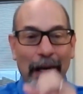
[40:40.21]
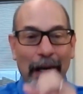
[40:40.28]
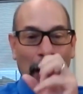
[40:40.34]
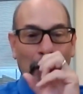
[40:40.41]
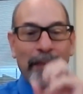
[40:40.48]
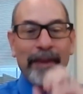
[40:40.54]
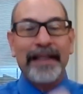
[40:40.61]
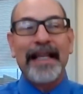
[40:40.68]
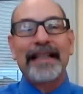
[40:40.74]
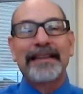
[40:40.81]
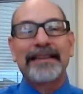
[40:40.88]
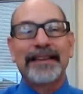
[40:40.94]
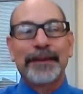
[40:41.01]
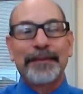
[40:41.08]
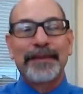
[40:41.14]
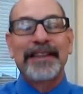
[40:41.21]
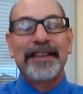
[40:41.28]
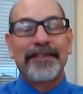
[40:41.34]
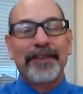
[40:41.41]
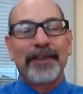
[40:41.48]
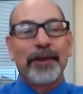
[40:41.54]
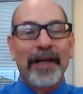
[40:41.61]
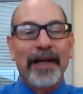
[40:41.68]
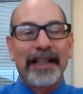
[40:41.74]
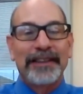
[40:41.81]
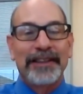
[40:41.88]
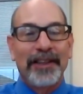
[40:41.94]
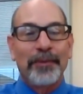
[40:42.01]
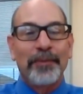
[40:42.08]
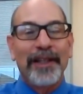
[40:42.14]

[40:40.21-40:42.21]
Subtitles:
But that's a specific question.